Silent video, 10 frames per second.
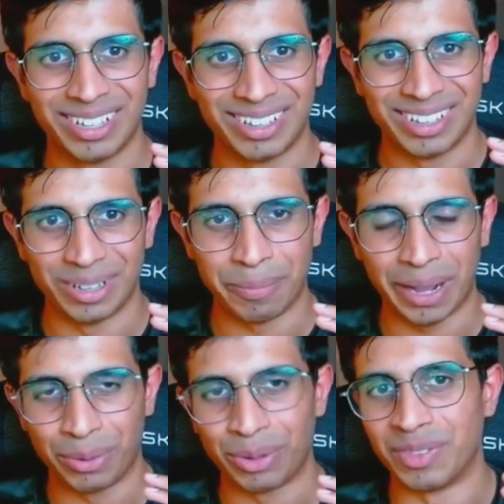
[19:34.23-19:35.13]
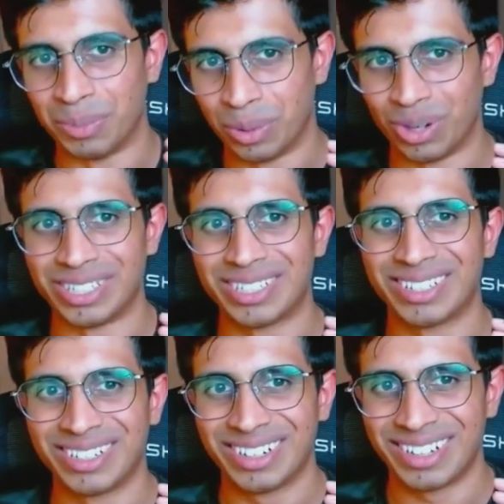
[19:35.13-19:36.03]
the power of the board
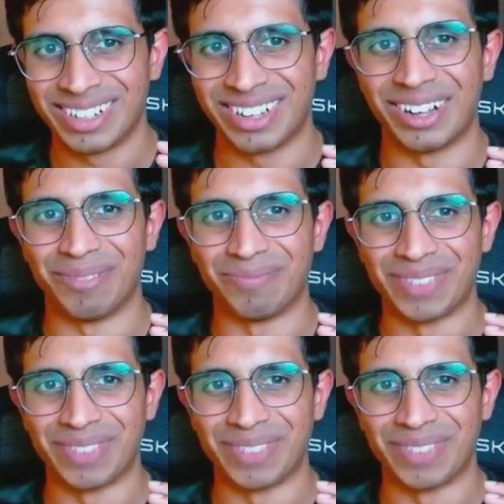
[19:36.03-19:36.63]
um, that